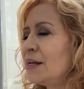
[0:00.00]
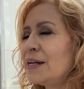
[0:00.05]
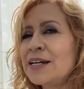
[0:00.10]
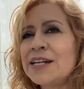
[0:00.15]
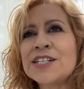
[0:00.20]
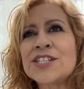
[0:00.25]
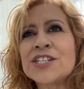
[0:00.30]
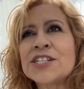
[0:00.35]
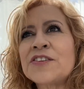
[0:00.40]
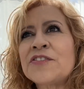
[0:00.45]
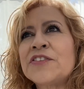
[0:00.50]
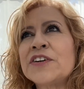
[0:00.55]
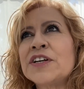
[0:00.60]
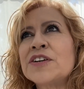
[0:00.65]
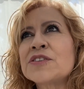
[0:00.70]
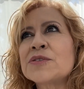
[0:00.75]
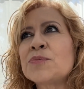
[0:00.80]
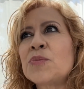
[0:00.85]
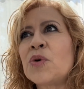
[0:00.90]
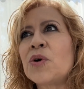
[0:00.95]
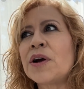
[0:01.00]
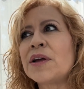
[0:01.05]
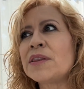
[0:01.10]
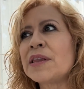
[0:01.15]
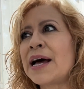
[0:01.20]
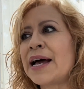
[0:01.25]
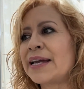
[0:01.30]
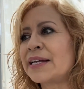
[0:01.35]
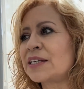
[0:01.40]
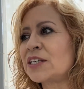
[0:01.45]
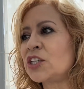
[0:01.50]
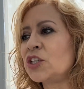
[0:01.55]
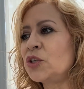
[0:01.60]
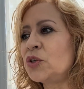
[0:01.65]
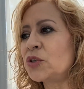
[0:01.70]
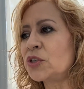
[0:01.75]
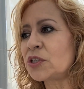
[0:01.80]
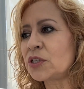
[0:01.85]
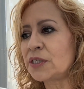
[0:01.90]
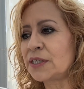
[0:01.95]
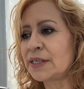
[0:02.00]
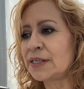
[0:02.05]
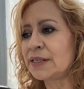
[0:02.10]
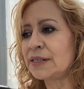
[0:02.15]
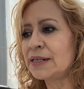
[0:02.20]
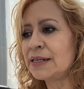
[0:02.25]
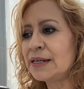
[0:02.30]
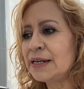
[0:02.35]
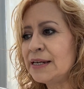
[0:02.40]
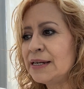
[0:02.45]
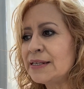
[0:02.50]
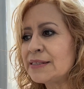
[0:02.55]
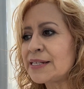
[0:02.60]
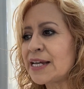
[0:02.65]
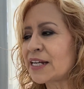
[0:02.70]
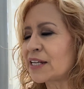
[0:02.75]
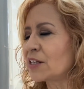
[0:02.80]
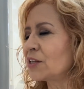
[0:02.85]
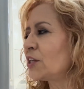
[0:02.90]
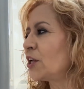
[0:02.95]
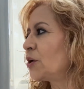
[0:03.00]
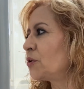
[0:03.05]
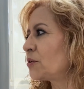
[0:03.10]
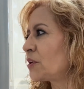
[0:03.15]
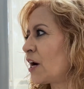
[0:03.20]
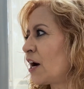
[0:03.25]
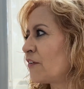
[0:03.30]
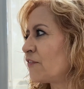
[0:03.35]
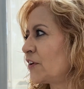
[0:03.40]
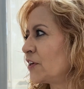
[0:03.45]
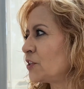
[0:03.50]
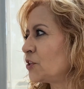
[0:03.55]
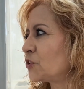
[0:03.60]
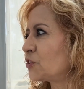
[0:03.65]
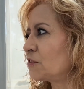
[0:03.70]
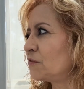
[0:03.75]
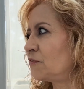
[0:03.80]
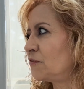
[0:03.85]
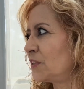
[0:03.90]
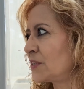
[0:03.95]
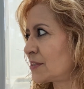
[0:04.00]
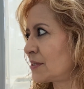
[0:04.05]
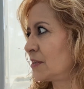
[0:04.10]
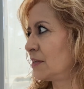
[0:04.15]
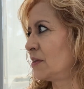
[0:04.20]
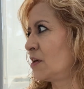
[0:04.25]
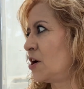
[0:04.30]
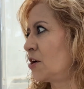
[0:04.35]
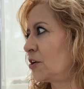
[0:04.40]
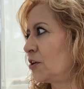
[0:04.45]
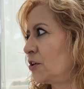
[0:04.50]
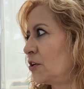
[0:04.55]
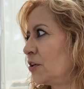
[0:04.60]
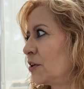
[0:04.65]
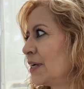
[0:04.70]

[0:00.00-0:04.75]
It just feels more like you could take a load off and you could visit longer.